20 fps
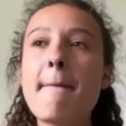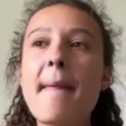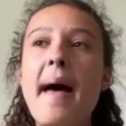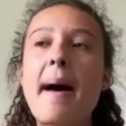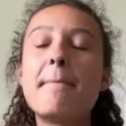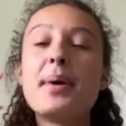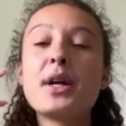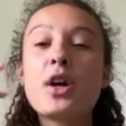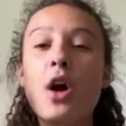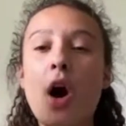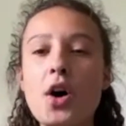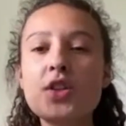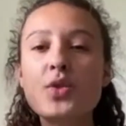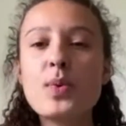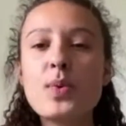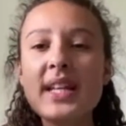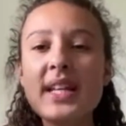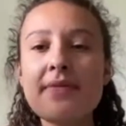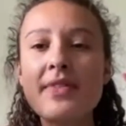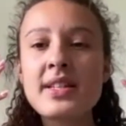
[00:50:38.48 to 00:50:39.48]
And because
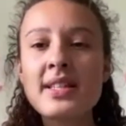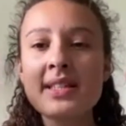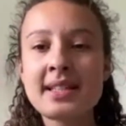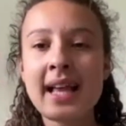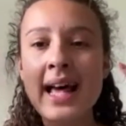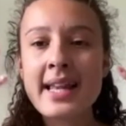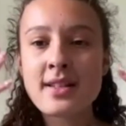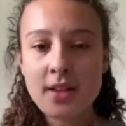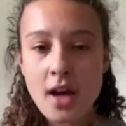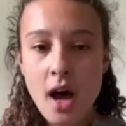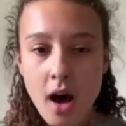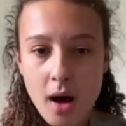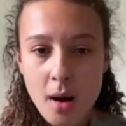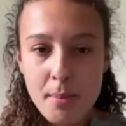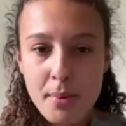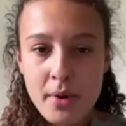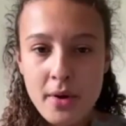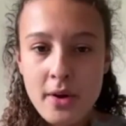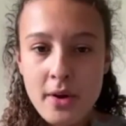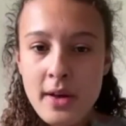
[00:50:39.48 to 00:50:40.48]
we never stand
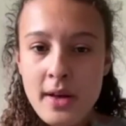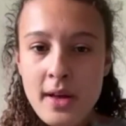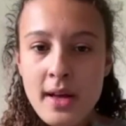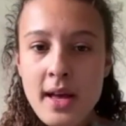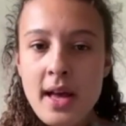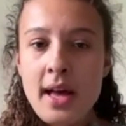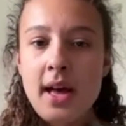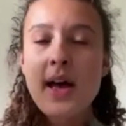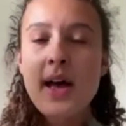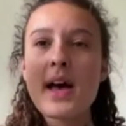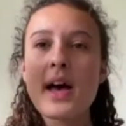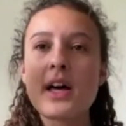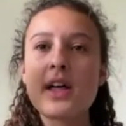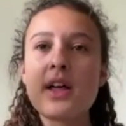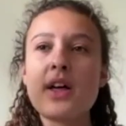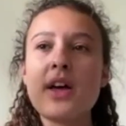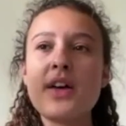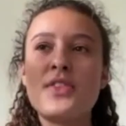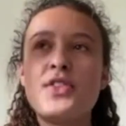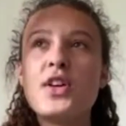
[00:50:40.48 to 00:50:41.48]
up,
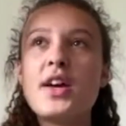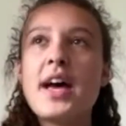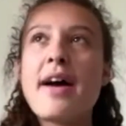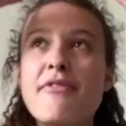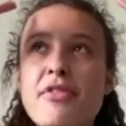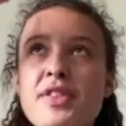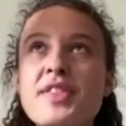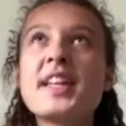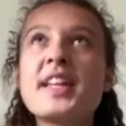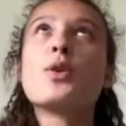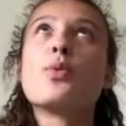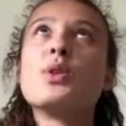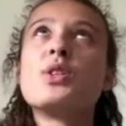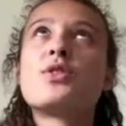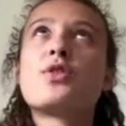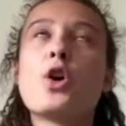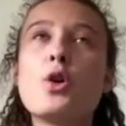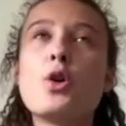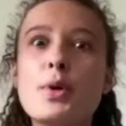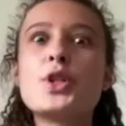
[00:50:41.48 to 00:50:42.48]
everything was
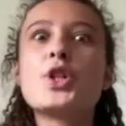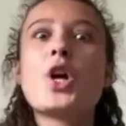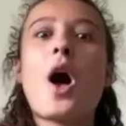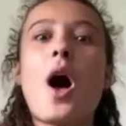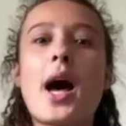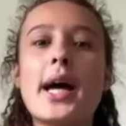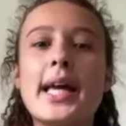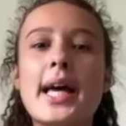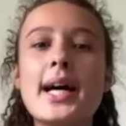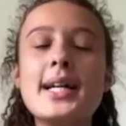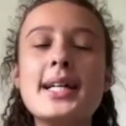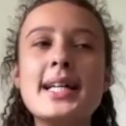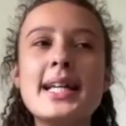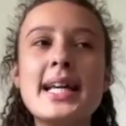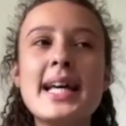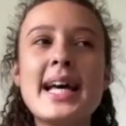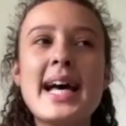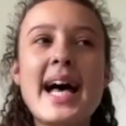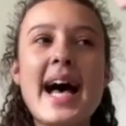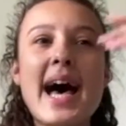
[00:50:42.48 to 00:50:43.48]
so much higher.
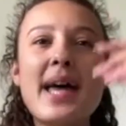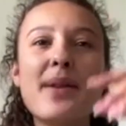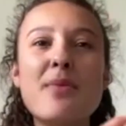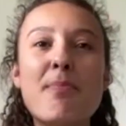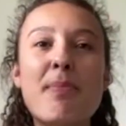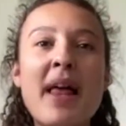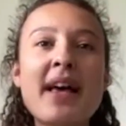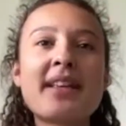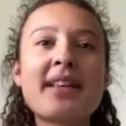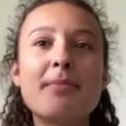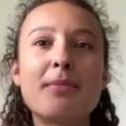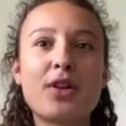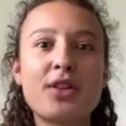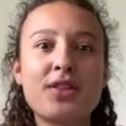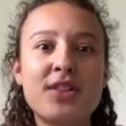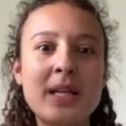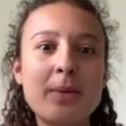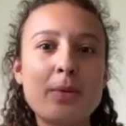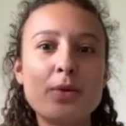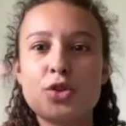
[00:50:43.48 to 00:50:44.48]
And bless him, because
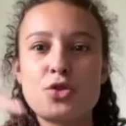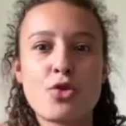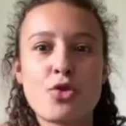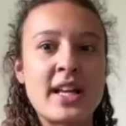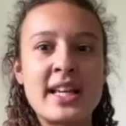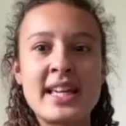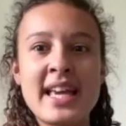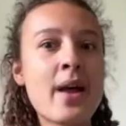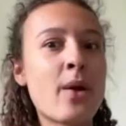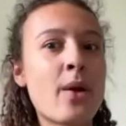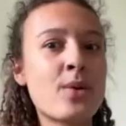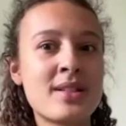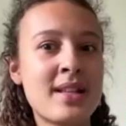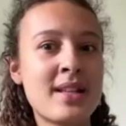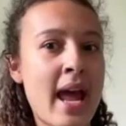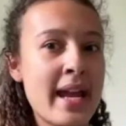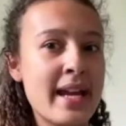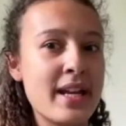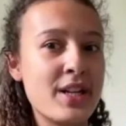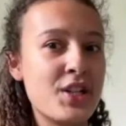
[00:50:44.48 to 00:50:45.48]
Dean was just trying to get on
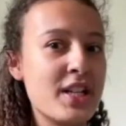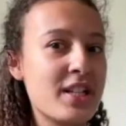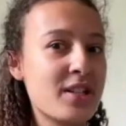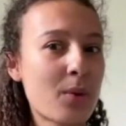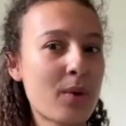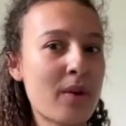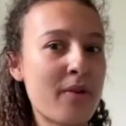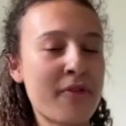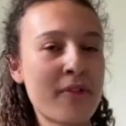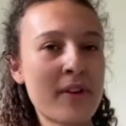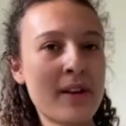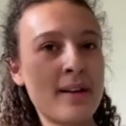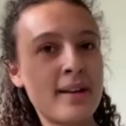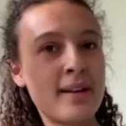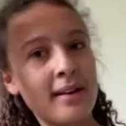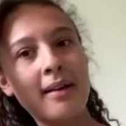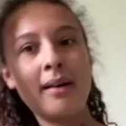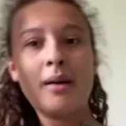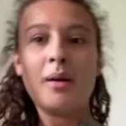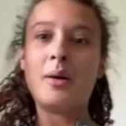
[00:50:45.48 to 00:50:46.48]
stage, he sort of
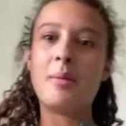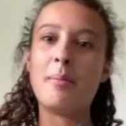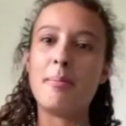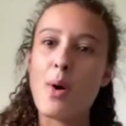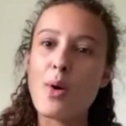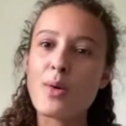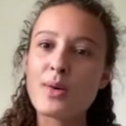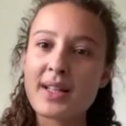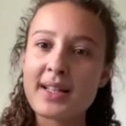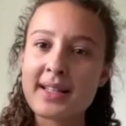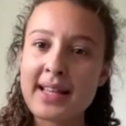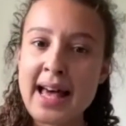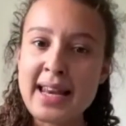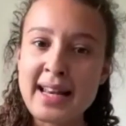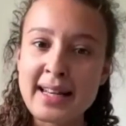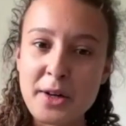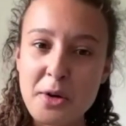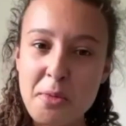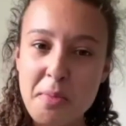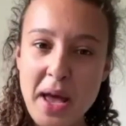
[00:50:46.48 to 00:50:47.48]
bonked his head a
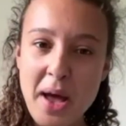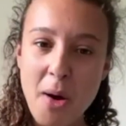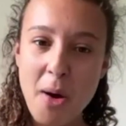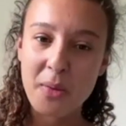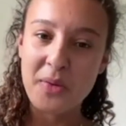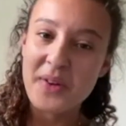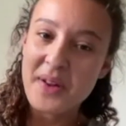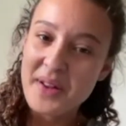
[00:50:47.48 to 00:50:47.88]
little bit on.